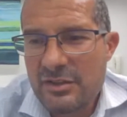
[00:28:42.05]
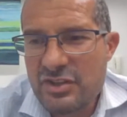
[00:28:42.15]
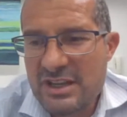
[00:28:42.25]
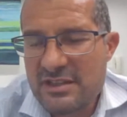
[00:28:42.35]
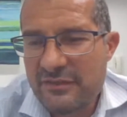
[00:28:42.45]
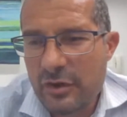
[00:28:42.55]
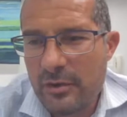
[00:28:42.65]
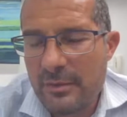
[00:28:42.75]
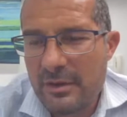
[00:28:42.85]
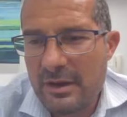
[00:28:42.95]
just
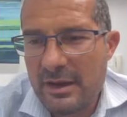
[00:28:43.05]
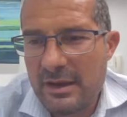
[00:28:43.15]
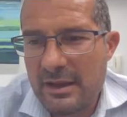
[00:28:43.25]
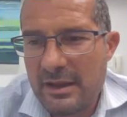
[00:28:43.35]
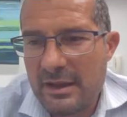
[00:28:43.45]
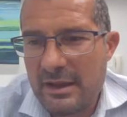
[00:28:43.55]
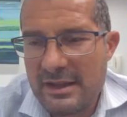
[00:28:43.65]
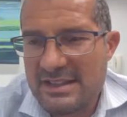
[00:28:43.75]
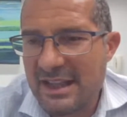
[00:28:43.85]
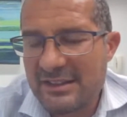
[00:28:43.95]
from a
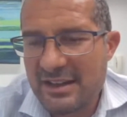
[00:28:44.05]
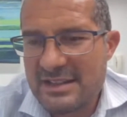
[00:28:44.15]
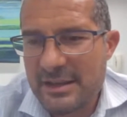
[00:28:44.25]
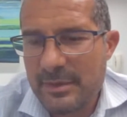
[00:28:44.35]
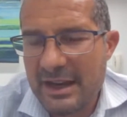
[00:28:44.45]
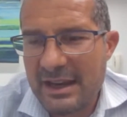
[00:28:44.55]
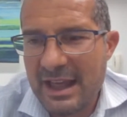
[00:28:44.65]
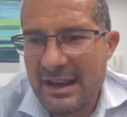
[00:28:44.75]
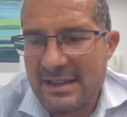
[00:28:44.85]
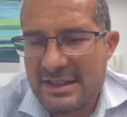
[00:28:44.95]
standard semen
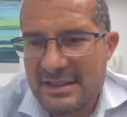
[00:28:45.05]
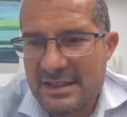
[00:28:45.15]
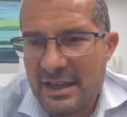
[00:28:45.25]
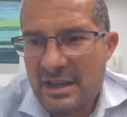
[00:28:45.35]
analysis.